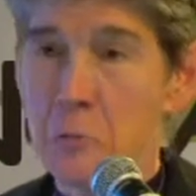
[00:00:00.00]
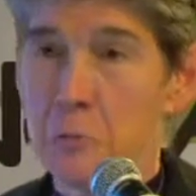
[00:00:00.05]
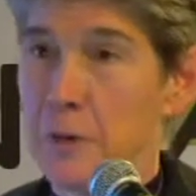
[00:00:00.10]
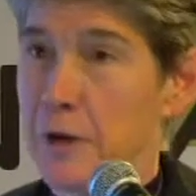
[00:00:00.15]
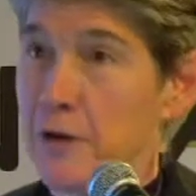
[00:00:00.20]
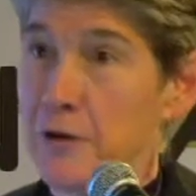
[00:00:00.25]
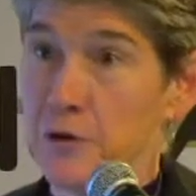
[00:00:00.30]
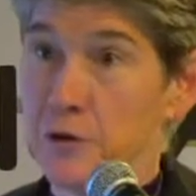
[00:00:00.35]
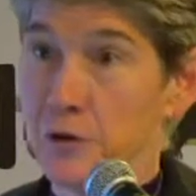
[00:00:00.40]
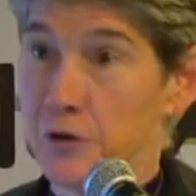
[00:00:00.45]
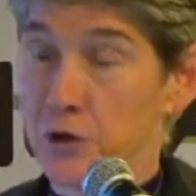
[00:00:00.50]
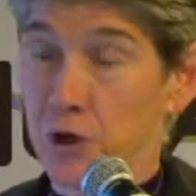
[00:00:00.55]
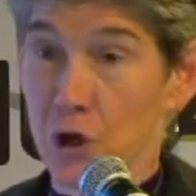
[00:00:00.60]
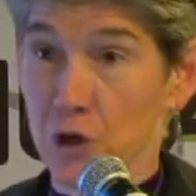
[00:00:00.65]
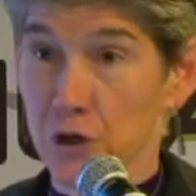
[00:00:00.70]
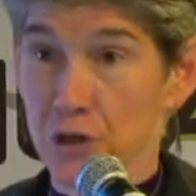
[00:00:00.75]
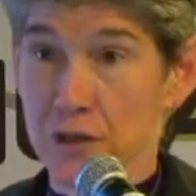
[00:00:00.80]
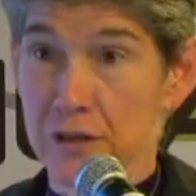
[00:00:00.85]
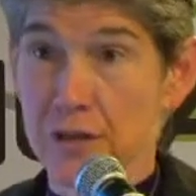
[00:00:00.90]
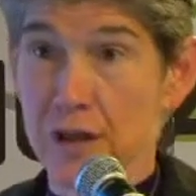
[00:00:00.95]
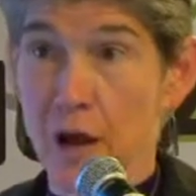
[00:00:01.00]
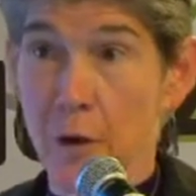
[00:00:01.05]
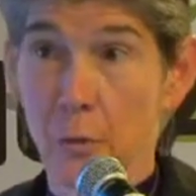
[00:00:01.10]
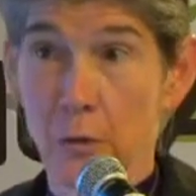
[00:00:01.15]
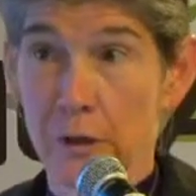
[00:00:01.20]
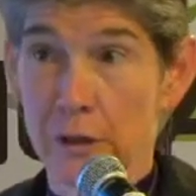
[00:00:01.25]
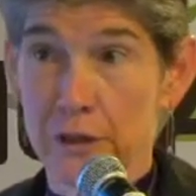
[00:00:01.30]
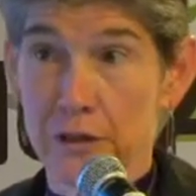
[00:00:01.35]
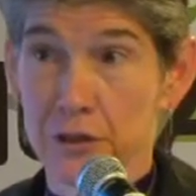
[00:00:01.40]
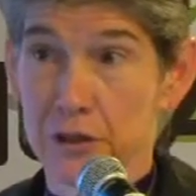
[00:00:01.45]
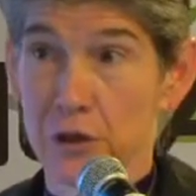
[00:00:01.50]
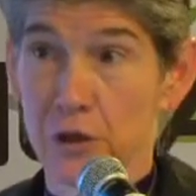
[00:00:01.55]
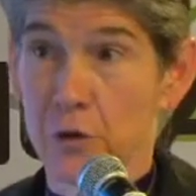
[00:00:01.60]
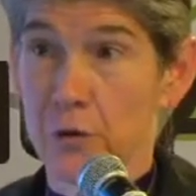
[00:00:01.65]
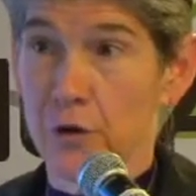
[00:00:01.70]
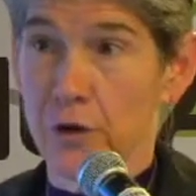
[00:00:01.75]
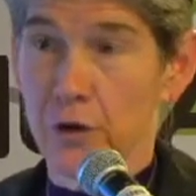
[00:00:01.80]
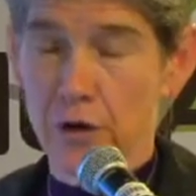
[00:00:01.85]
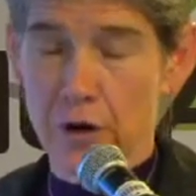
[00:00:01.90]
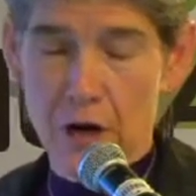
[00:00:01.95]
but others are just not willing to go
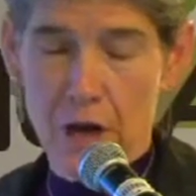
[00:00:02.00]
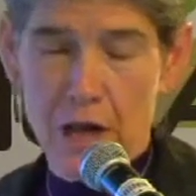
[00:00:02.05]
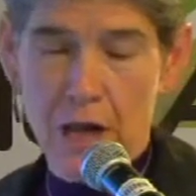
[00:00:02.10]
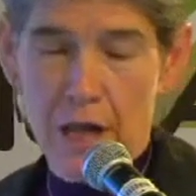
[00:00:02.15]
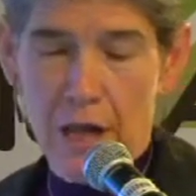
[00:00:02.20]
there.